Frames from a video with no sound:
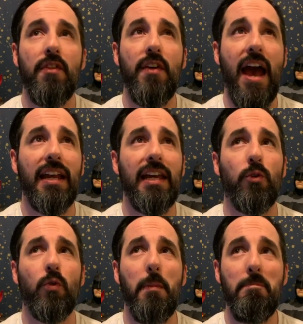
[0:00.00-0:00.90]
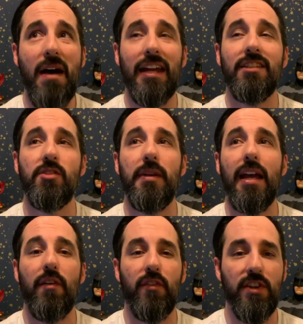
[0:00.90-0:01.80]
that it reminds
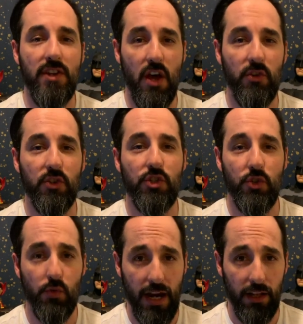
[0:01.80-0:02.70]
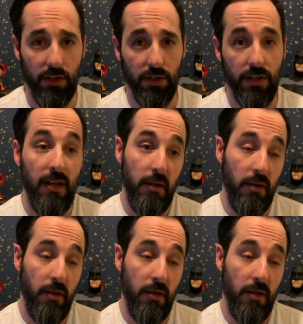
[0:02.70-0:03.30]
me of another trailer,